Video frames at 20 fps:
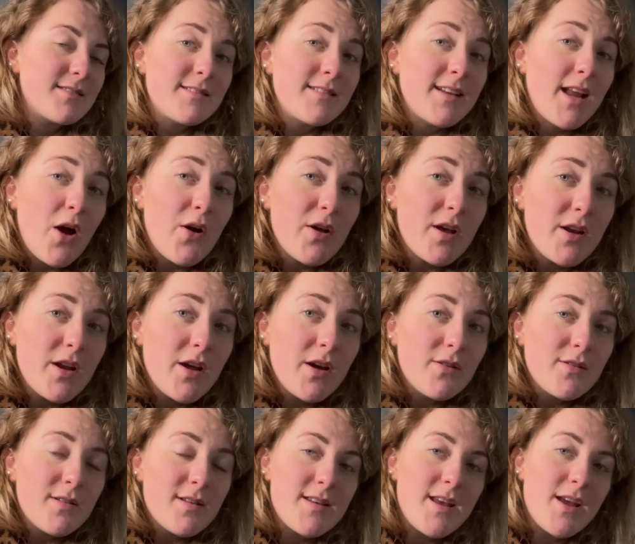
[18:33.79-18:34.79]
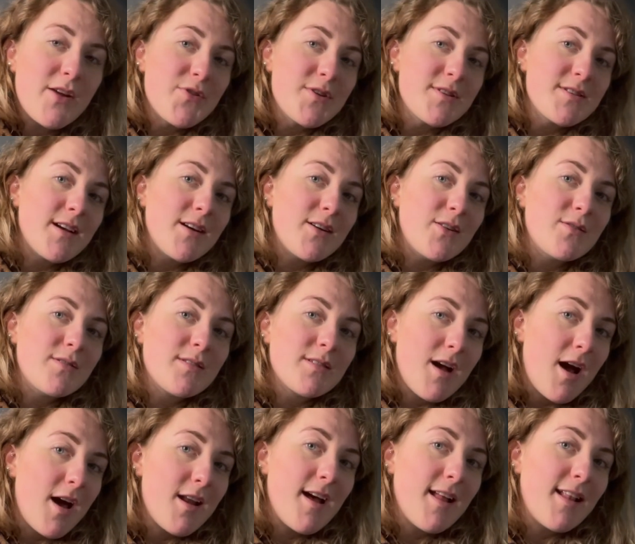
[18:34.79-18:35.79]
Now you know, the secret's out,
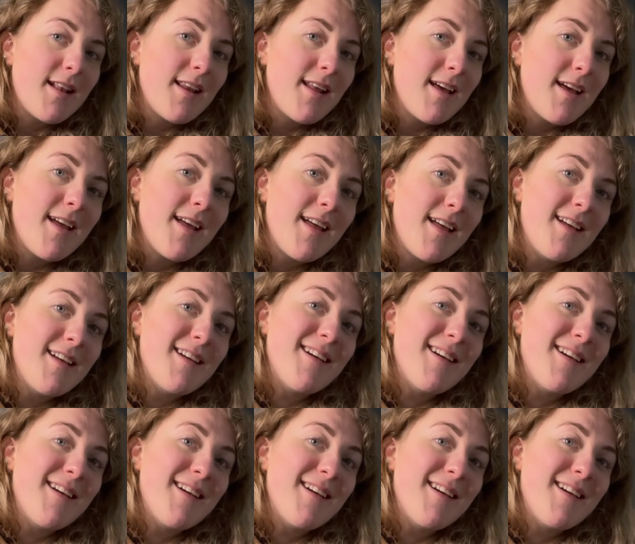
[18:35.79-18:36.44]
can't handle it.